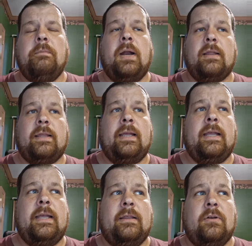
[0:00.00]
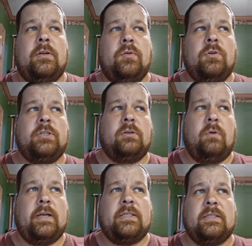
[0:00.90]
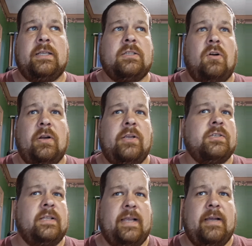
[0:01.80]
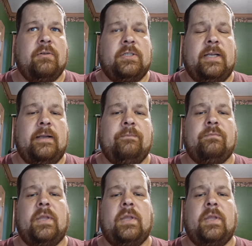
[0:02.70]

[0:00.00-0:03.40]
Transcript: but I think in their newer generations they started using the LGA.